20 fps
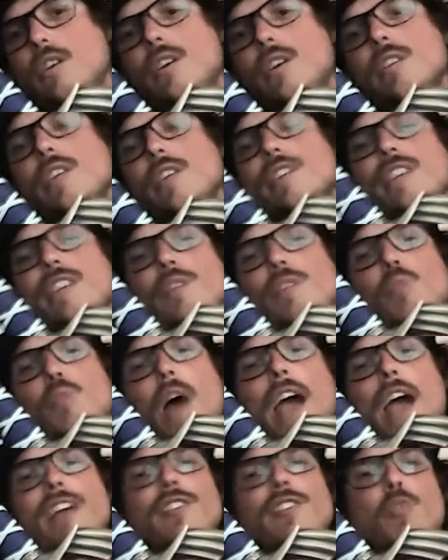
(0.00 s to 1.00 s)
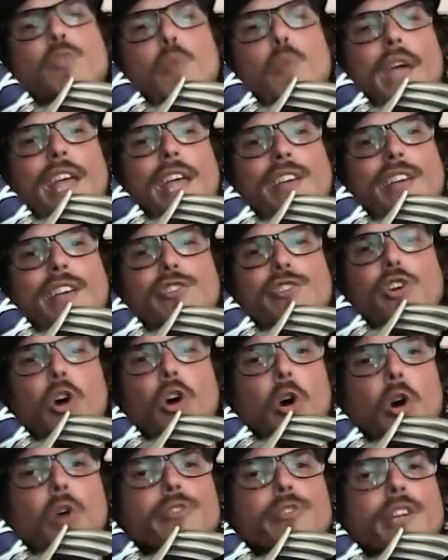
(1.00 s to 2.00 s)
is that, why are the wings
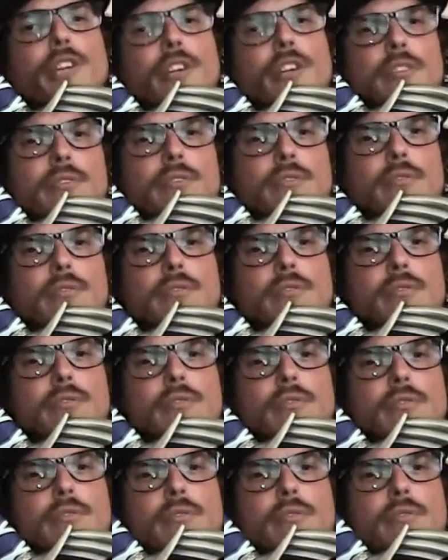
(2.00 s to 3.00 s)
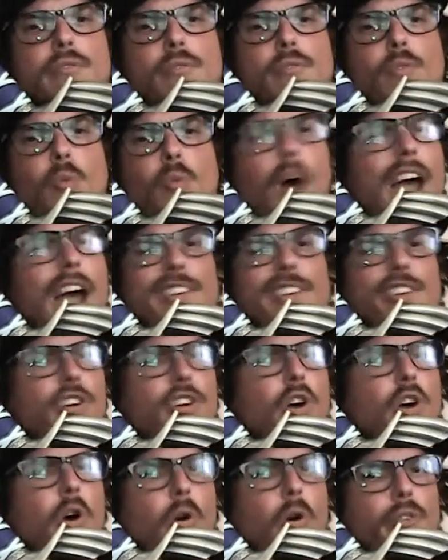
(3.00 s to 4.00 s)
gold? Why is it
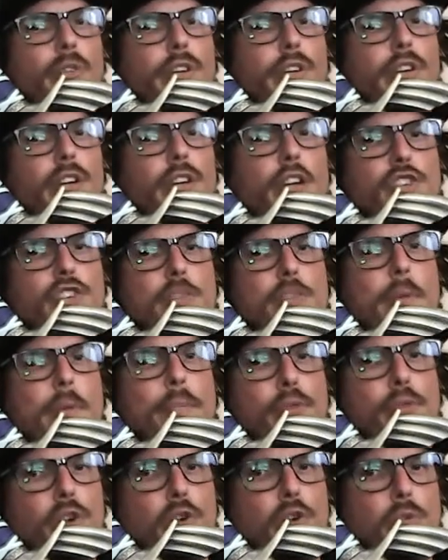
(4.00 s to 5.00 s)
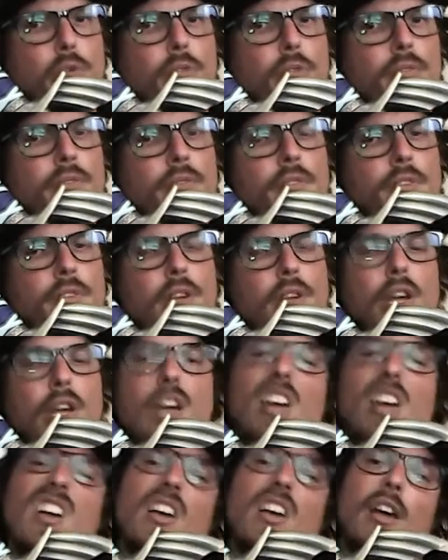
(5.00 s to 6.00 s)
gold? It should be blue.
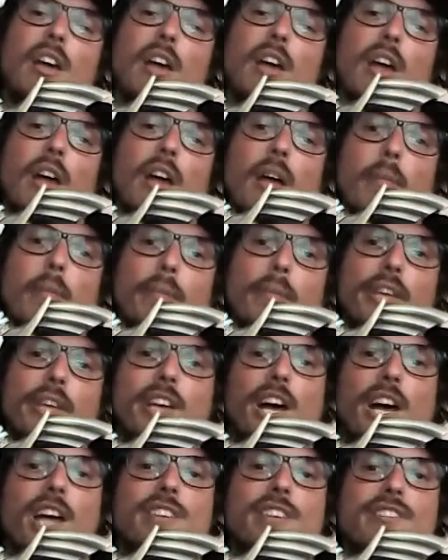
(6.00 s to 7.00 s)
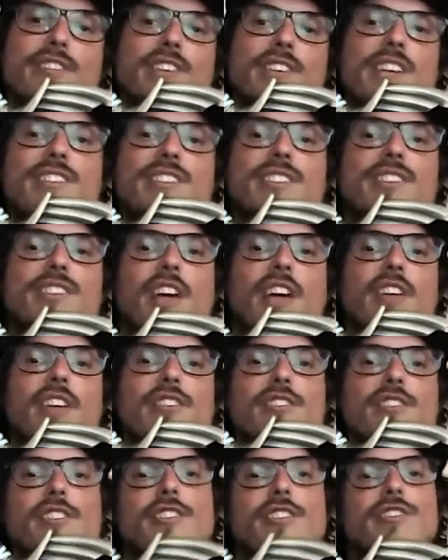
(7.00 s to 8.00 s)
Because this is
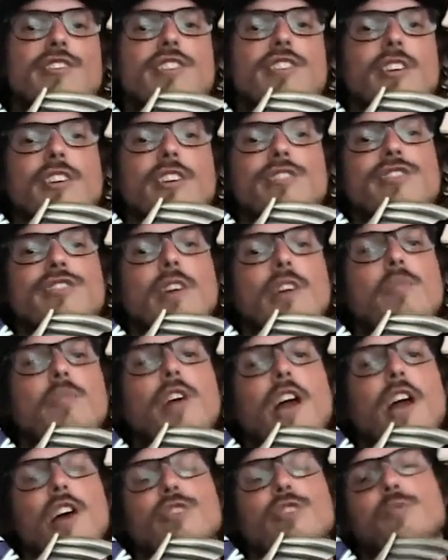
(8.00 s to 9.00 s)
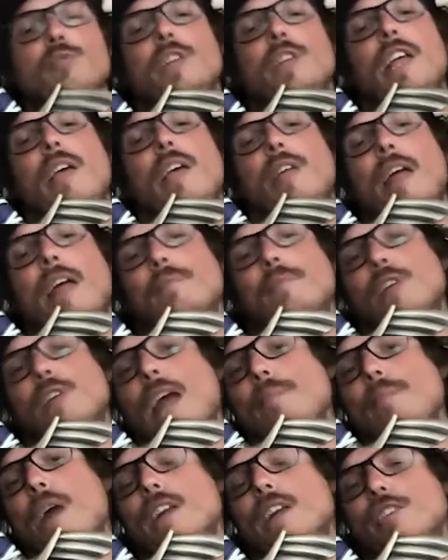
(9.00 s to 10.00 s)
because someone else, when I
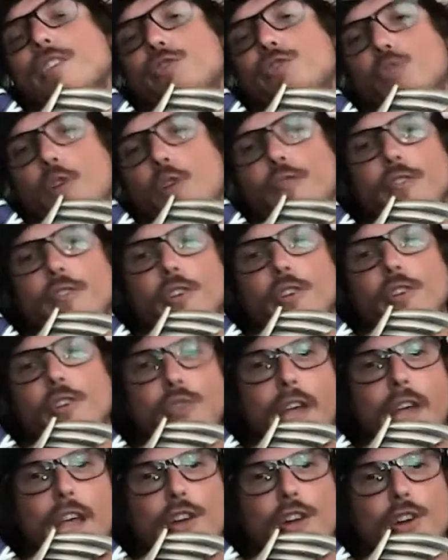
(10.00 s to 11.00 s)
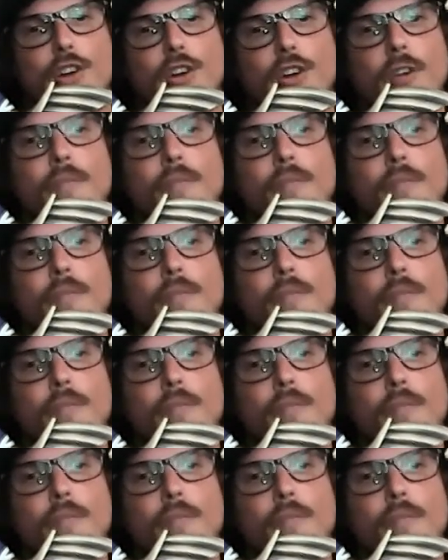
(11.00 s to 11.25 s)
bought the sword from the creator,